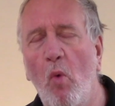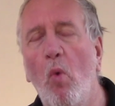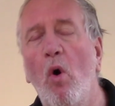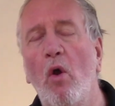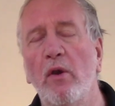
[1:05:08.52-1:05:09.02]

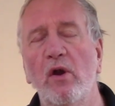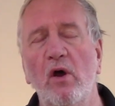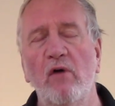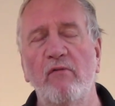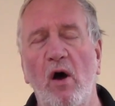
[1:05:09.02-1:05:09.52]
1
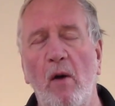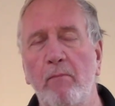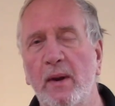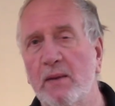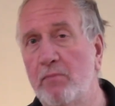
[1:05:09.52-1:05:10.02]
of our
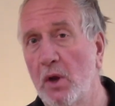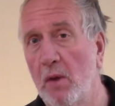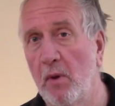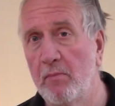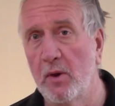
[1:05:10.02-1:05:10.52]
Big
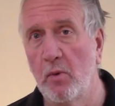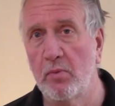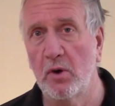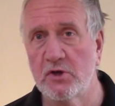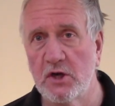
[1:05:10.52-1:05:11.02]
Burma build
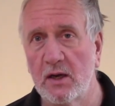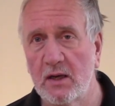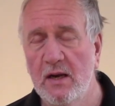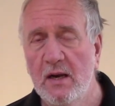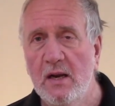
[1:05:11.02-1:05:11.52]
project,
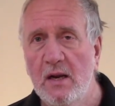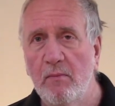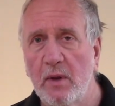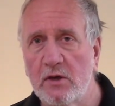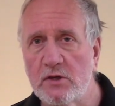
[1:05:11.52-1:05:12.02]

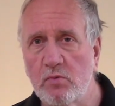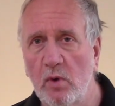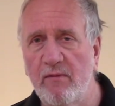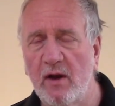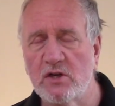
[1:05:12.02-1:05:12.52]
because
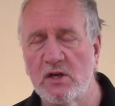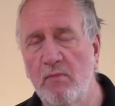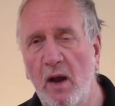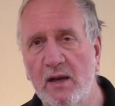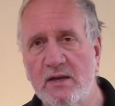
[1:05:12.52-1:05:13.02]
we've actually
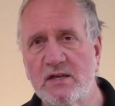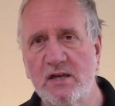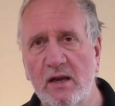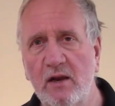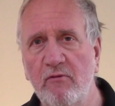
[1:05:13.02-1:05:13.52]
made a
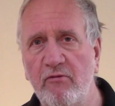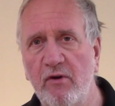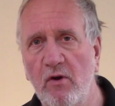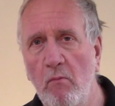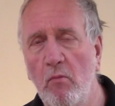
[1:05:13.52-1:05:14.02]
second
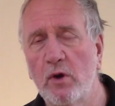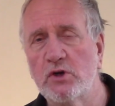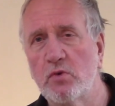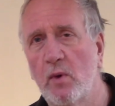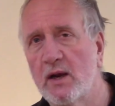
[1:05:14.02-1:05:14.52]
film
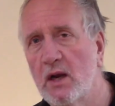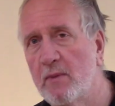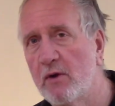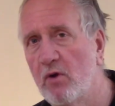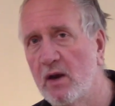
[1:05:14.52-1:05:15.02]
which we're going to
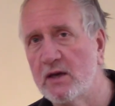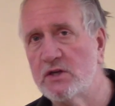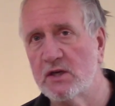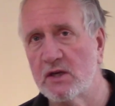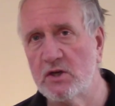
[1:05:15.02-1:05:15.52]
be
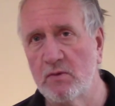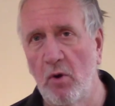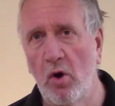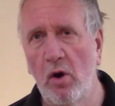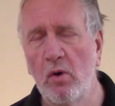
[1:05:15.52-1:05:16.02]
releasing
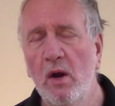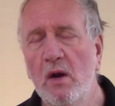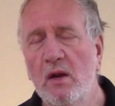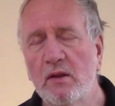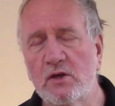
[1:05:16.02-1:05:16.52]
tomorrow,
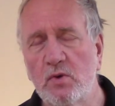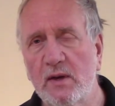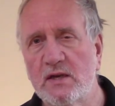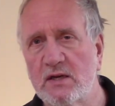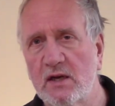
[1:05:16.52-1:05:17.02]
the
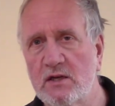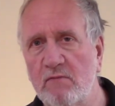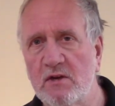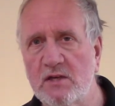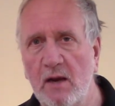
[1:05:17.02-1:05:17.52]
26th of
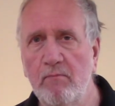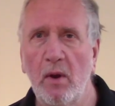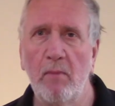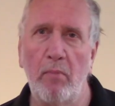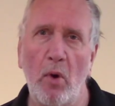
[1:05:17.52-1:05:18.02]

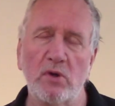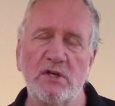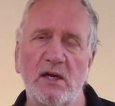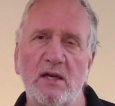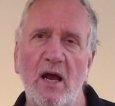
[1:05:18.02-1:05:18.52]
December,
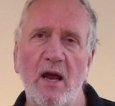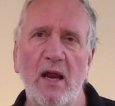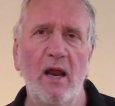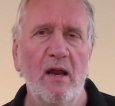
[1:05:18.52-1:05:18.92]
Boxing Day,